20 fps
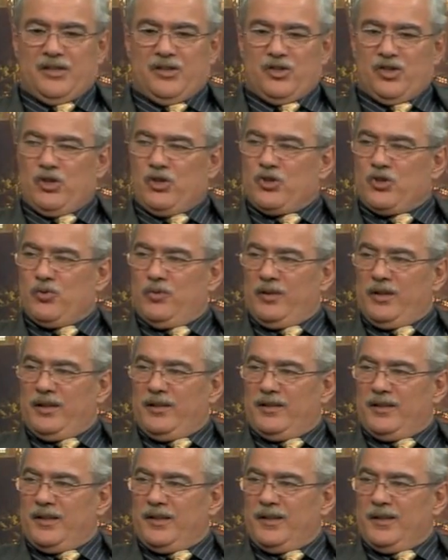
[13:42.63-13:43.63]
it's
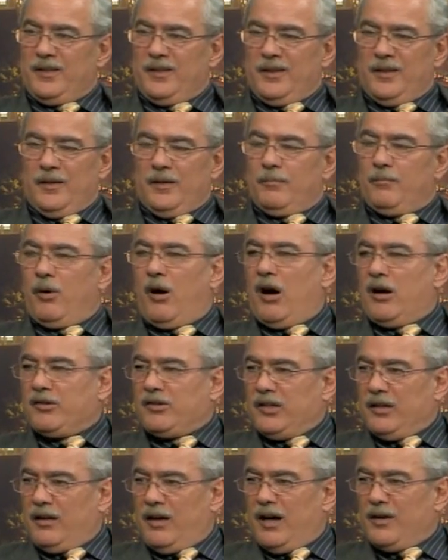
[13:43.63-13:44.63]
usually the
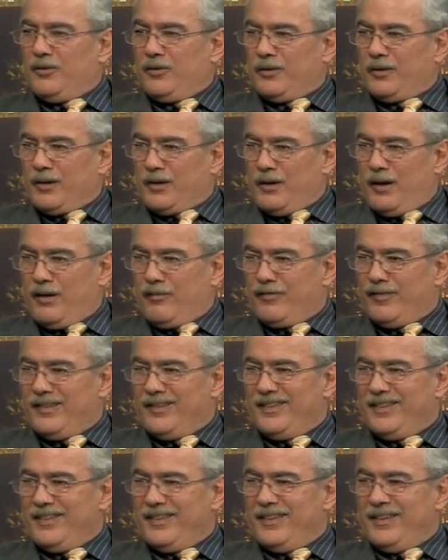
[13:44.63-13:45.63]
party line or the coffin,